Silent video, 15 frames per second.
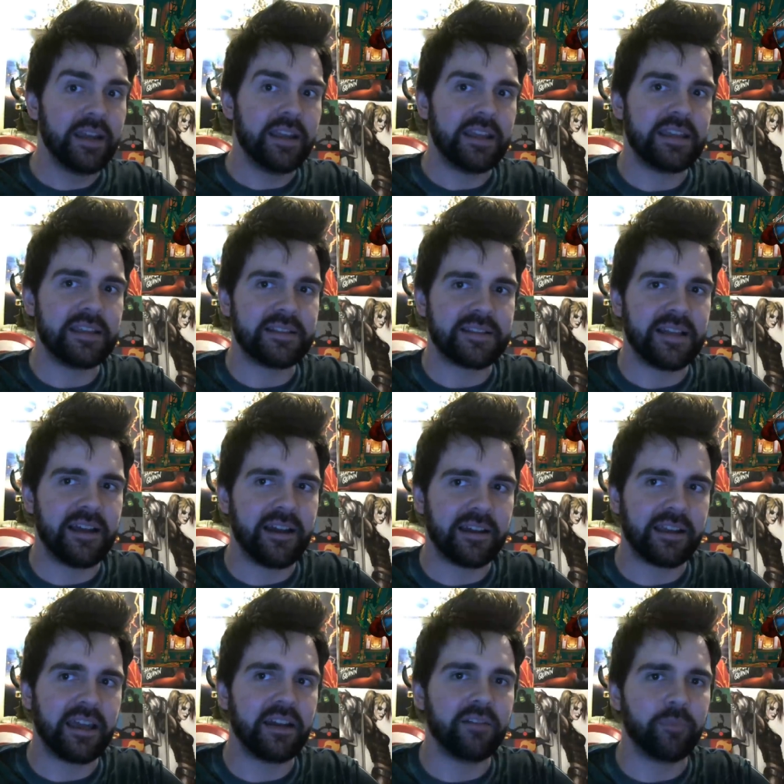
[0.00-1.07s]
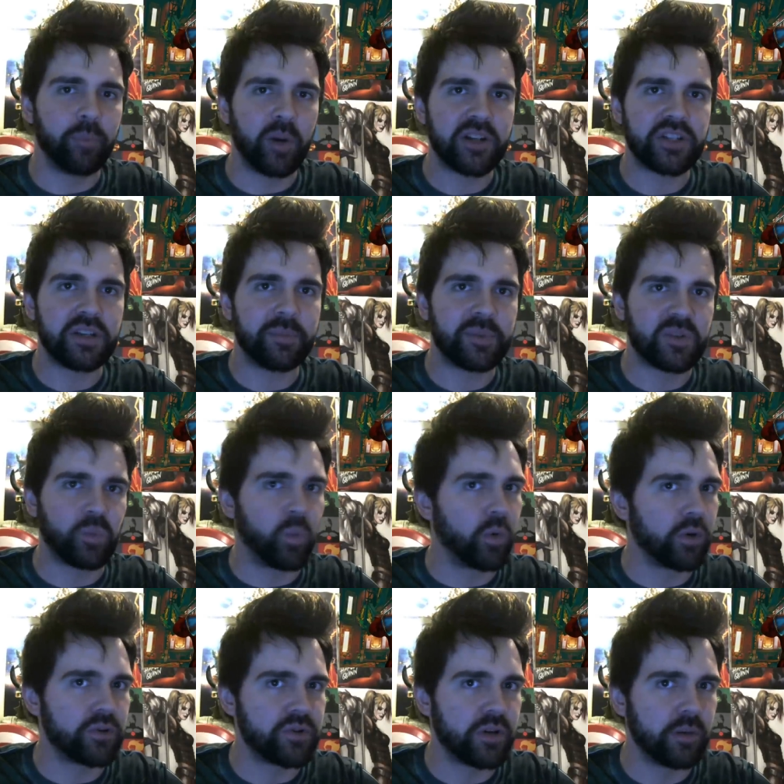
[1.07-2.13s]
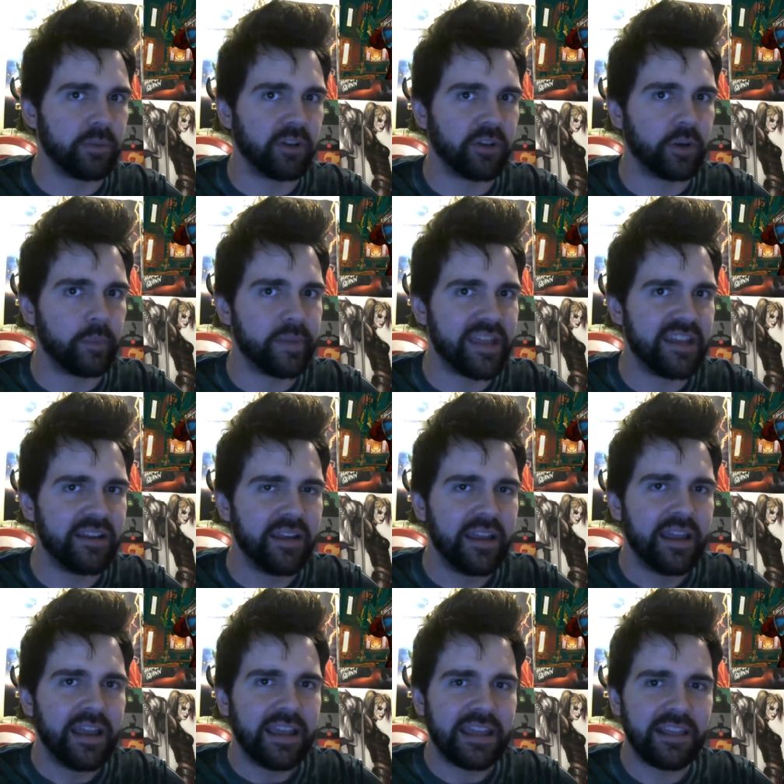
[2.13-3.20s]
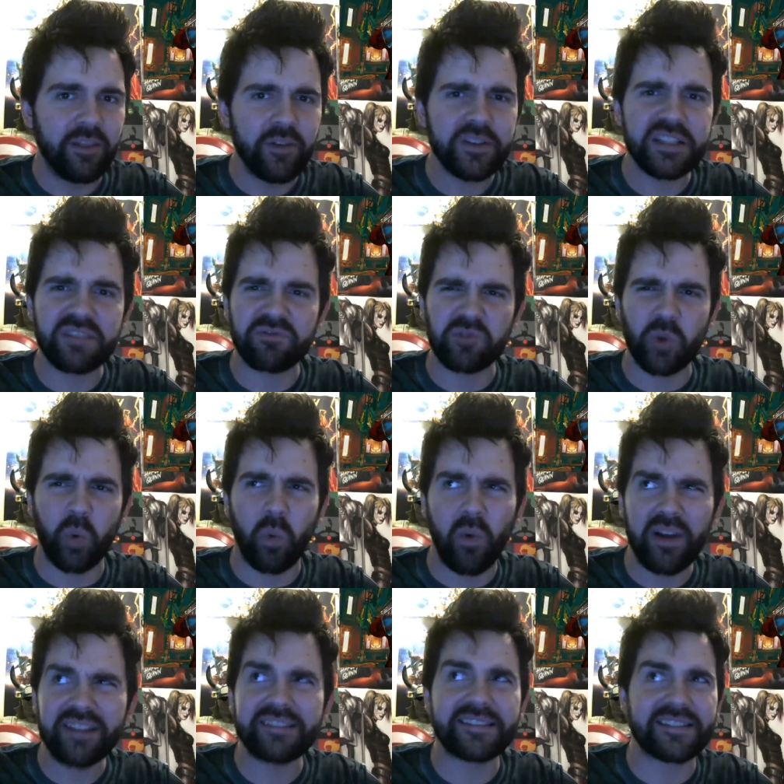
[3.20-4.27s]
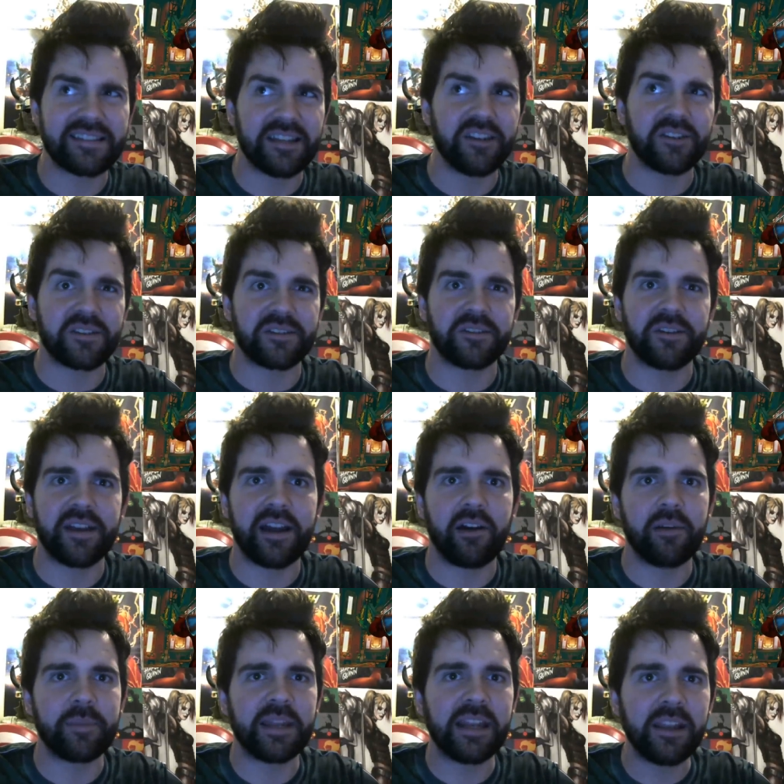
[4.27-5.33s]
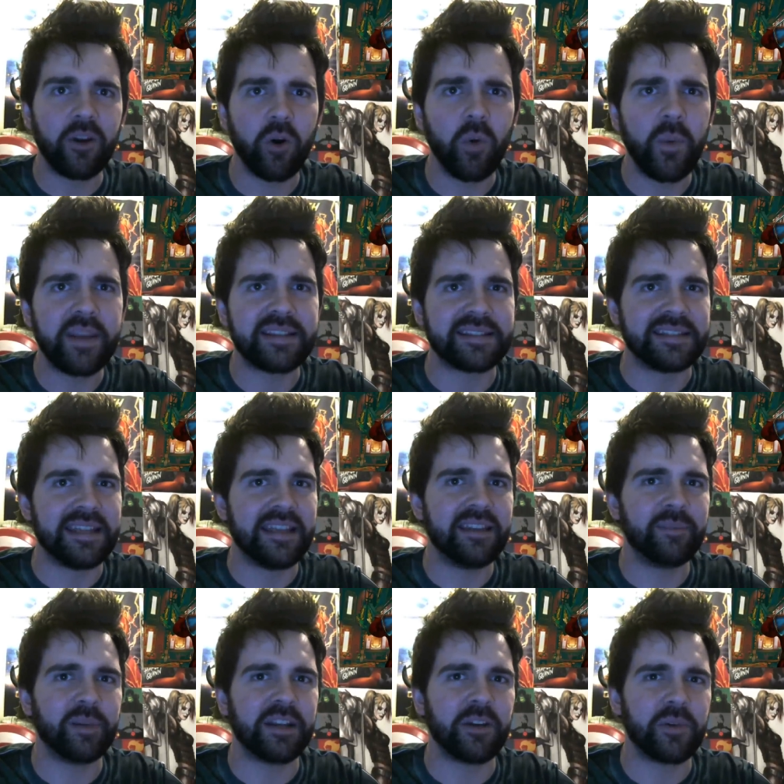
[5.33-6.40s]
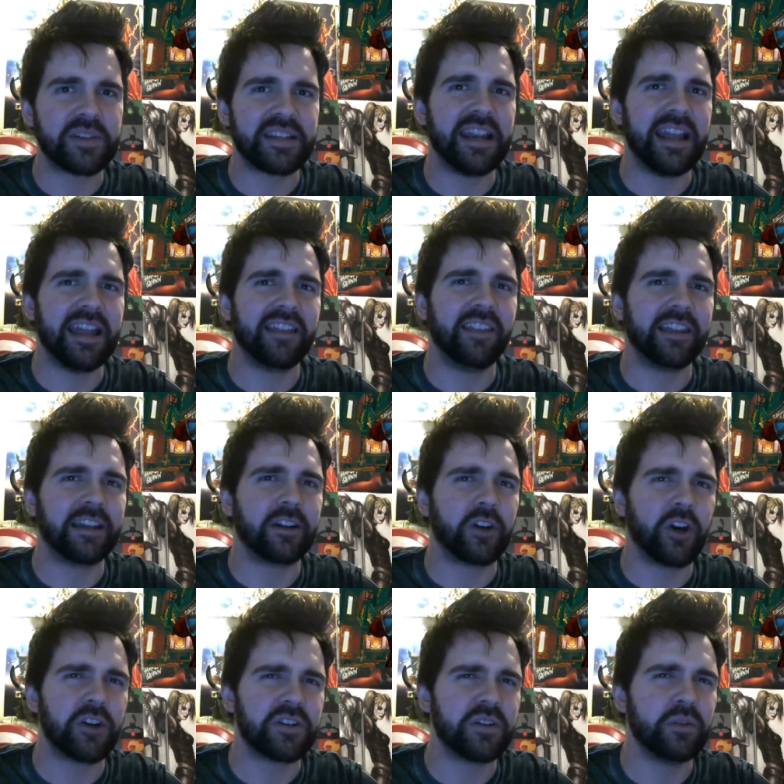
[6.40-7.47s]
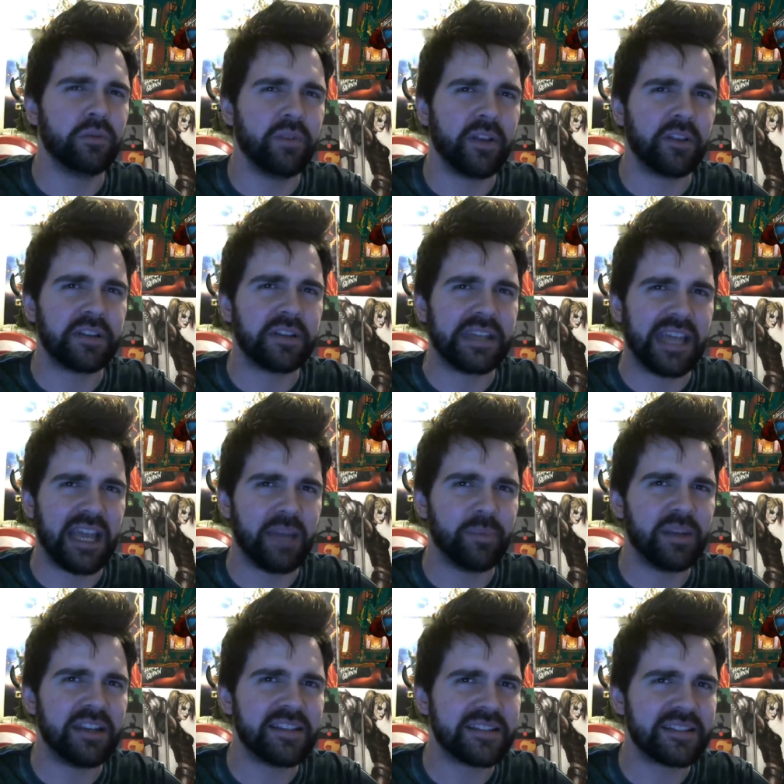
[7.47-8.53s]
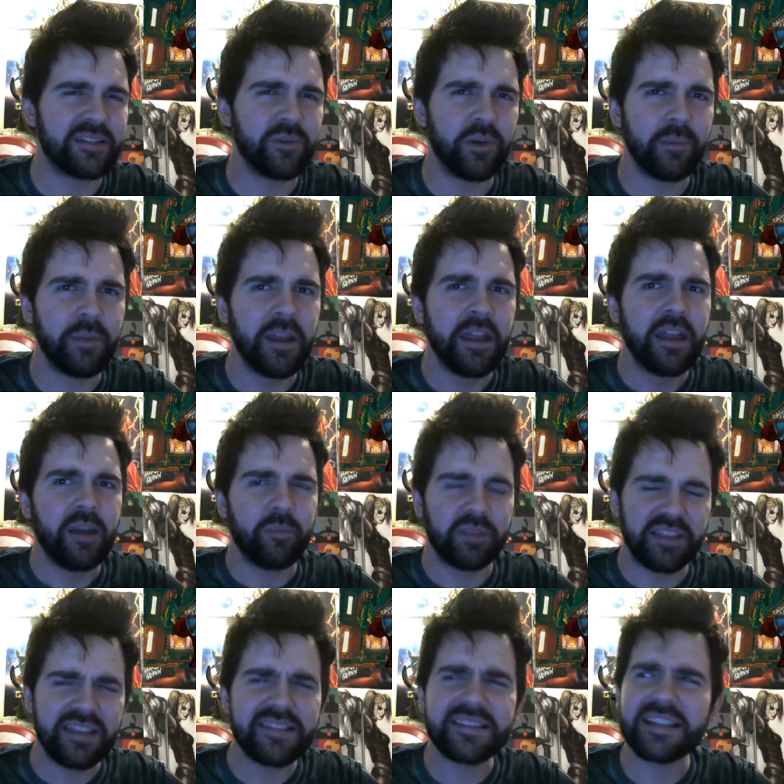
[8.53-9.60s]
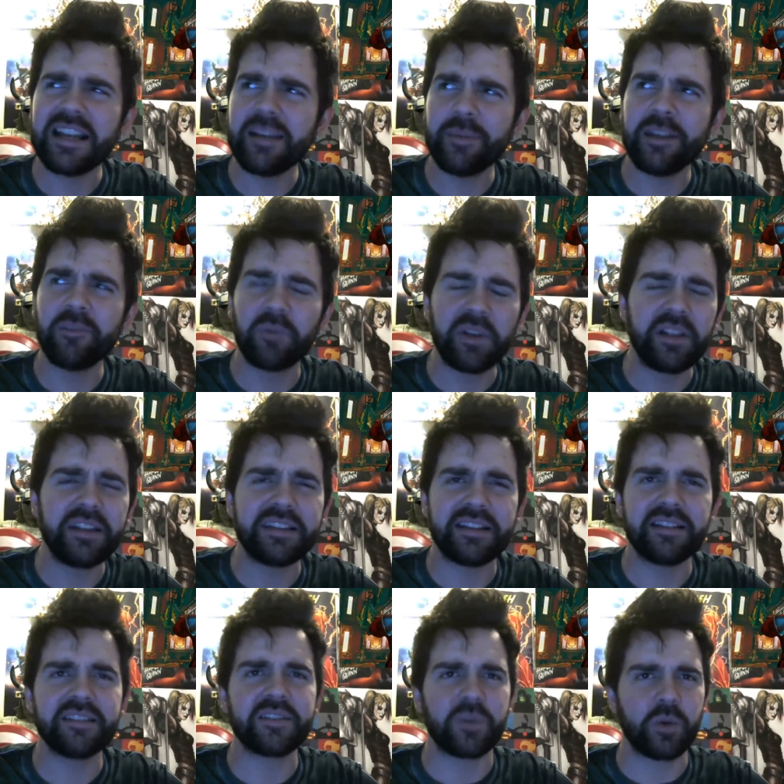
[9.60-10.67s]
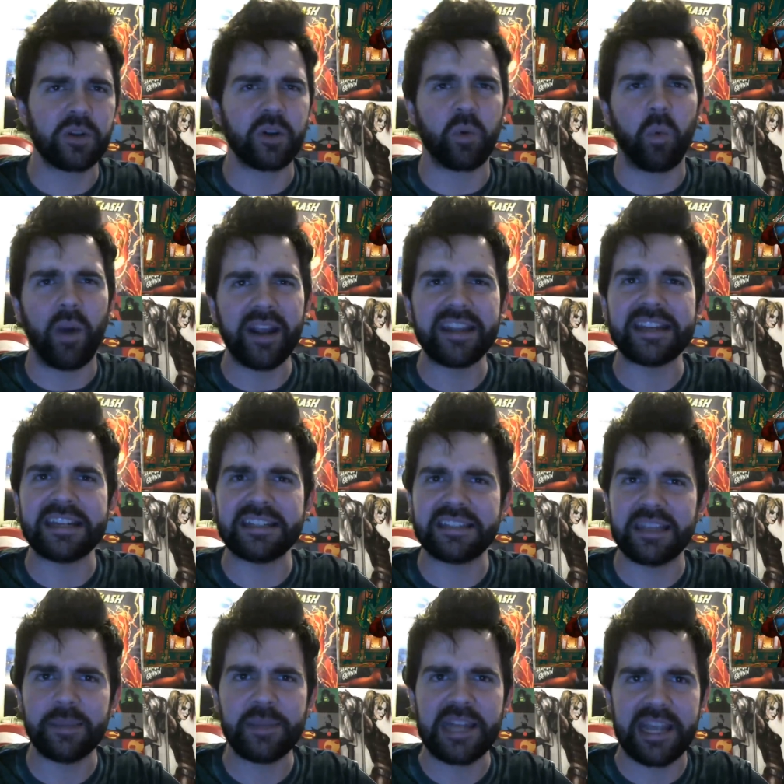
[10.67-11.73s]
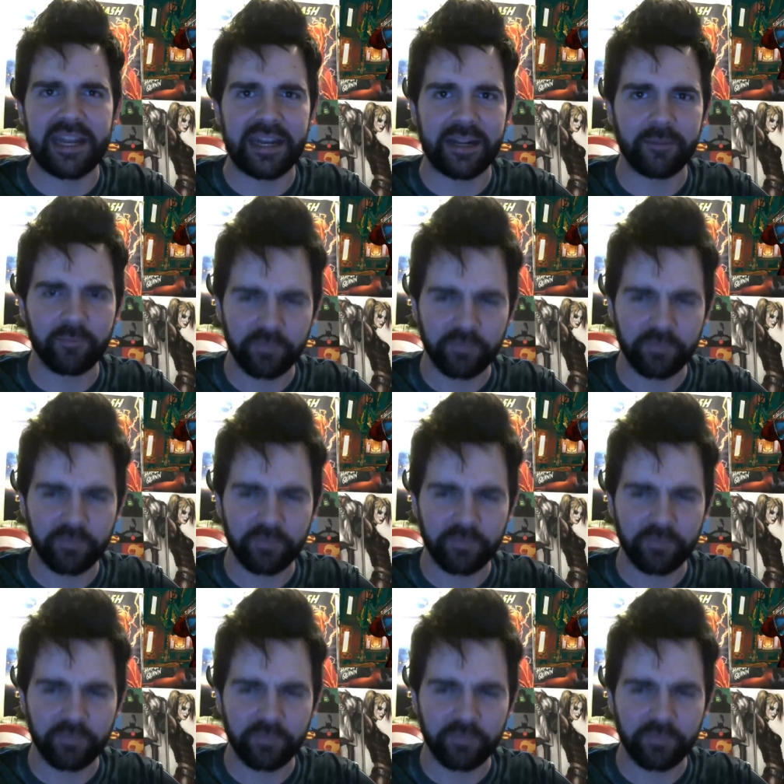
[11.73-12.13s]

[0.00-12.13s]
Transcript: He's uh, kind of brushed up his wardrobe a little bit. He looks quite sinister now. I mean, he always did, but he always kind of had like a cartoon villain campiness to him. But this time he really does look quite intimidating.